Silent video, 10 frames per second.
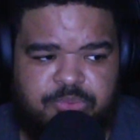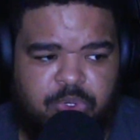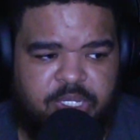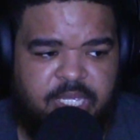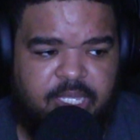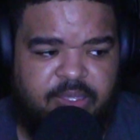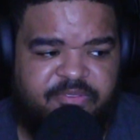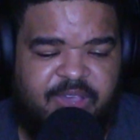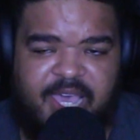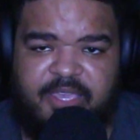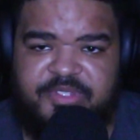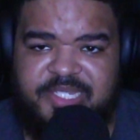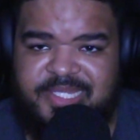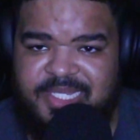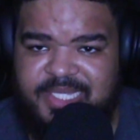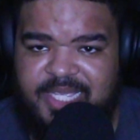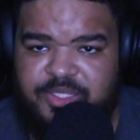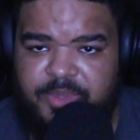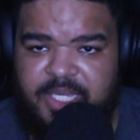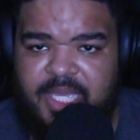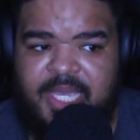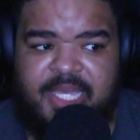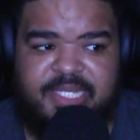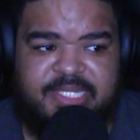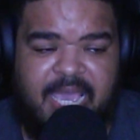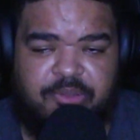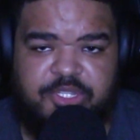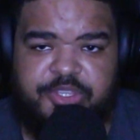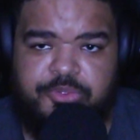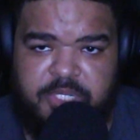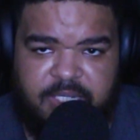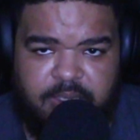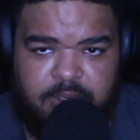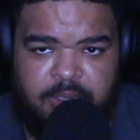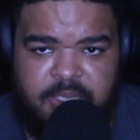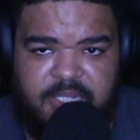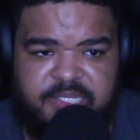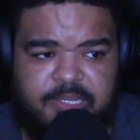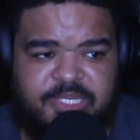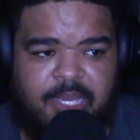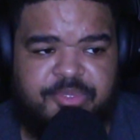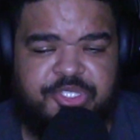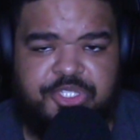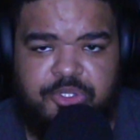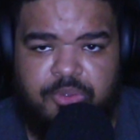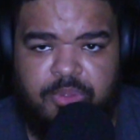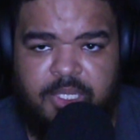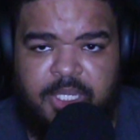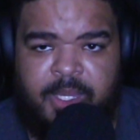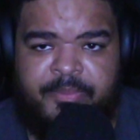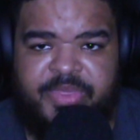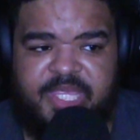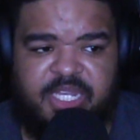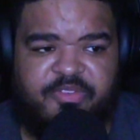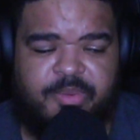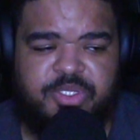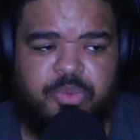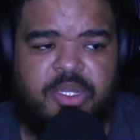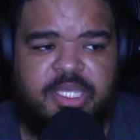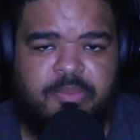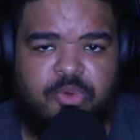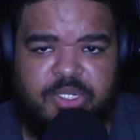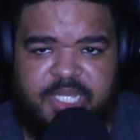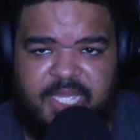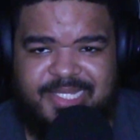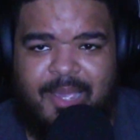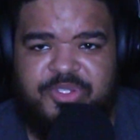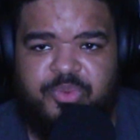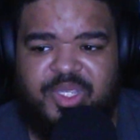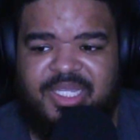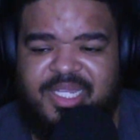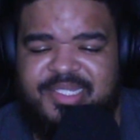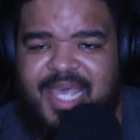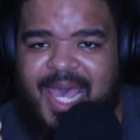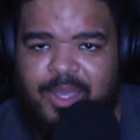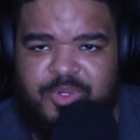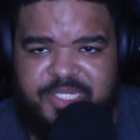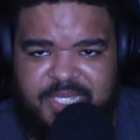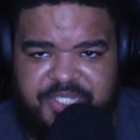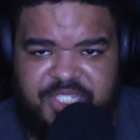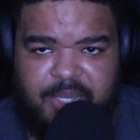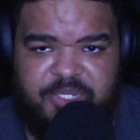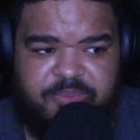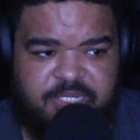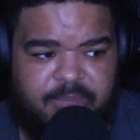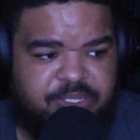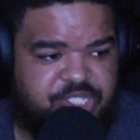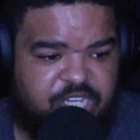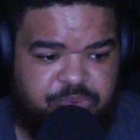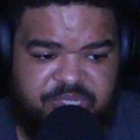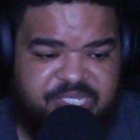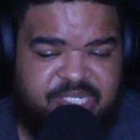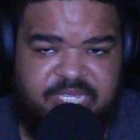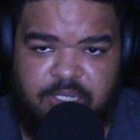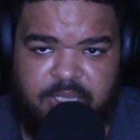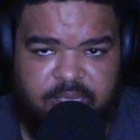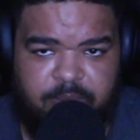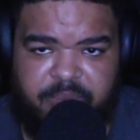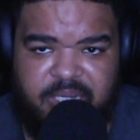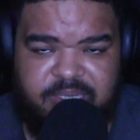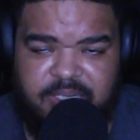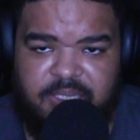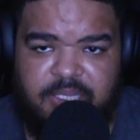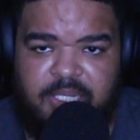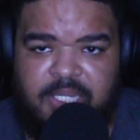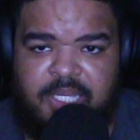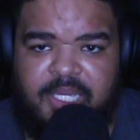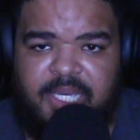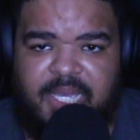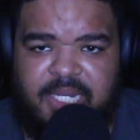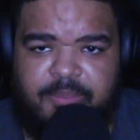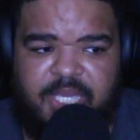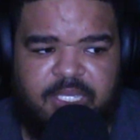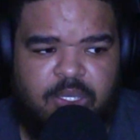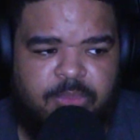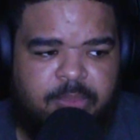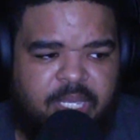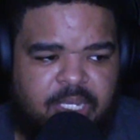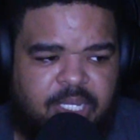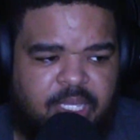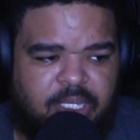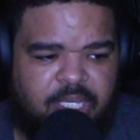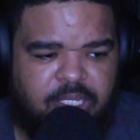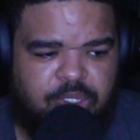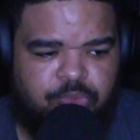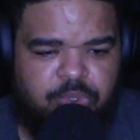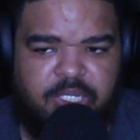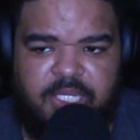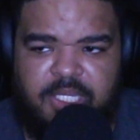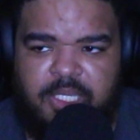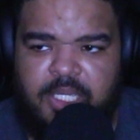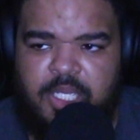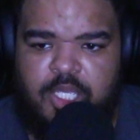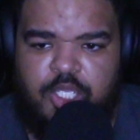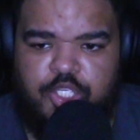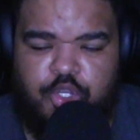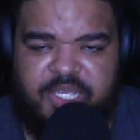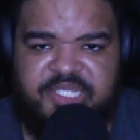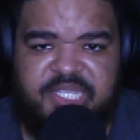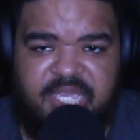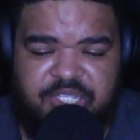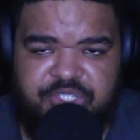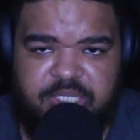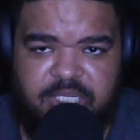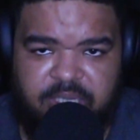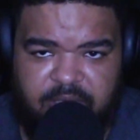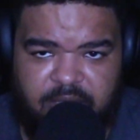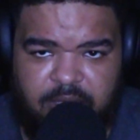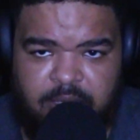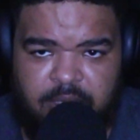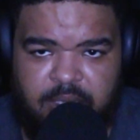I was working 5 to 6 days a week, down to 3, then sometimes 2. Then if I was working more days, I was working less hours each day, which means my checks was still looking busted. And I'm like, yo, my man, like you're intentionally